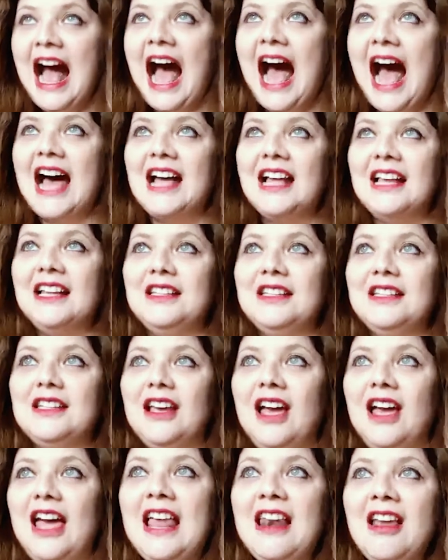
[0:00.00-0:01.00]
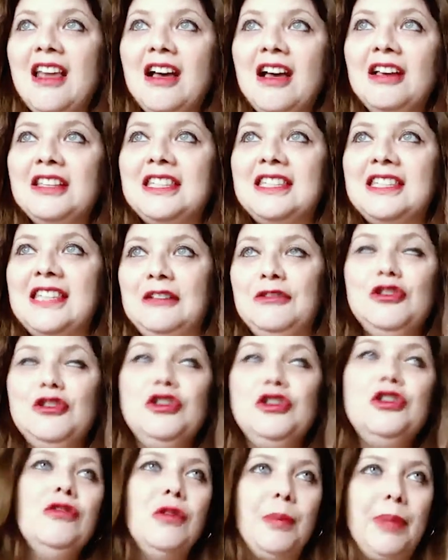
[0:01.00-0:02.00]
And Ella
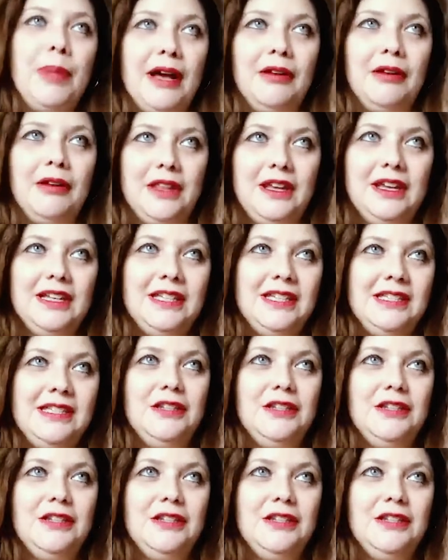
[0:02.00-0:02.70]
knew about this,